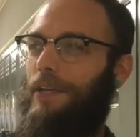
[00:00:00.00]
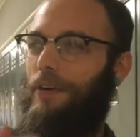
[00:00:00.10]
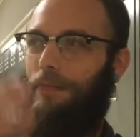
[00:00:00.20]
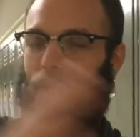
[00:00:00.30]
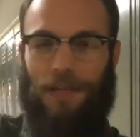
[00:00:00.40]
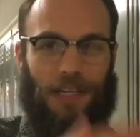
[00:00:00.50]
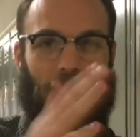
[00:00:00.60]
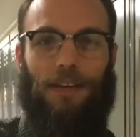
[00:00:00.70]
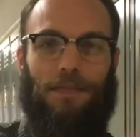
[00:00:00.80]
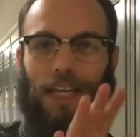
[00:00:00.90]
Maybe
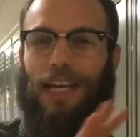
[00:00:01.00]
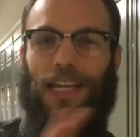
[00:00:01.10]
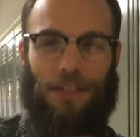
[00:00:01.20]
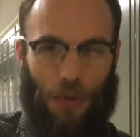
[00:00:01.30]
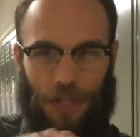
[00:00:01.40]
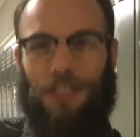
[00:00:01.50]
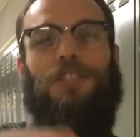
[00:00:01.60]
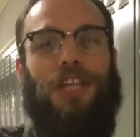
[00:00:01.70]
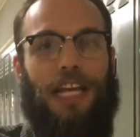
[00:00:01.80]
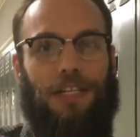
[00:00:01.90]
kind of like I notice
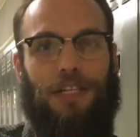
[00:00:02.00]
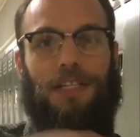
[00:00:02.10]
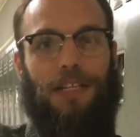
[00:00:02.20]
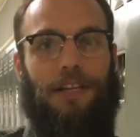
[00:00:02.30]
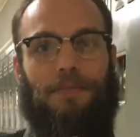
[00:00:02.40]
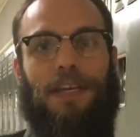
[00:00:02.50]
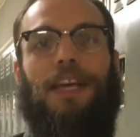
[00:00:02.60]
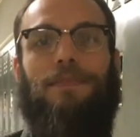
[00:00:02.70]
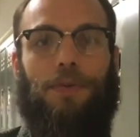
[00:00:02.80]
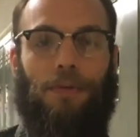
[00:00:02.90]
changes in their
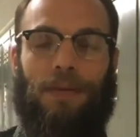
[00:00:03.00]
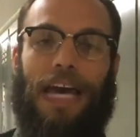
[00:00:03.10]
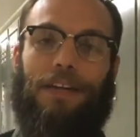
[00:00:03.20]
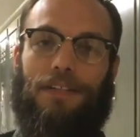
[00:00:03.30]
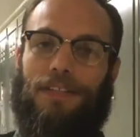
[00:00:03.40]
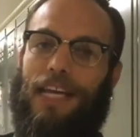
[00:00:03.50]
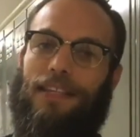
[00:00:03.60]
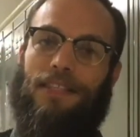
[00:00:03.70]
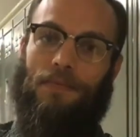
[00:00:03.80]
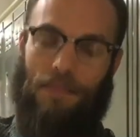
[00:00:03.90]
behavioral patterns
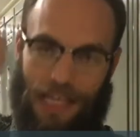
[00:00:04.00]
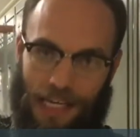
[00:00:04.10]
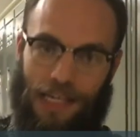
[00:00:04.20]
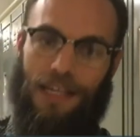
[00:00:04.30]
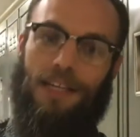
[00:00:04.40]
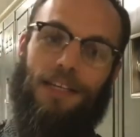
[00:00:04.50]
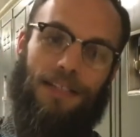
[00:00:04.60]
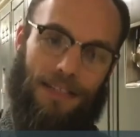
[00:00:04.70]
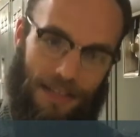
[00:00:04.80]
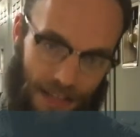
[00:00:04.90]
that to me,
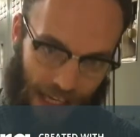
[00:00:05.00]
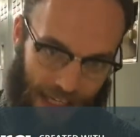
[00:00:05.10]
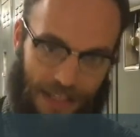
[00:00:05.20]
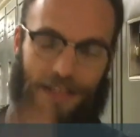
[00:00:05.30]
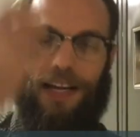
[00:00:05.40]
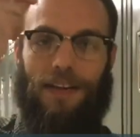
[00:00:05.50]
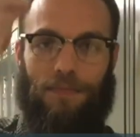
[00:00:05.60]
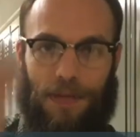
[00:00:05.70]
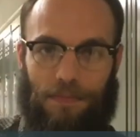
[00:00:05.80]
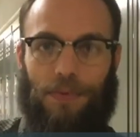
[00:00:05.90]
I can kind
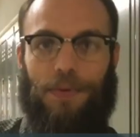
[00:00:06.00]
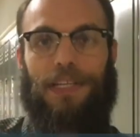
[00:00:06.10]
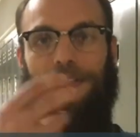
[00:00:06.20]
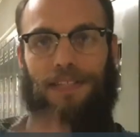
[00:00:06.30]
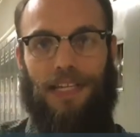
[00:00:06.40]
of pinpoint and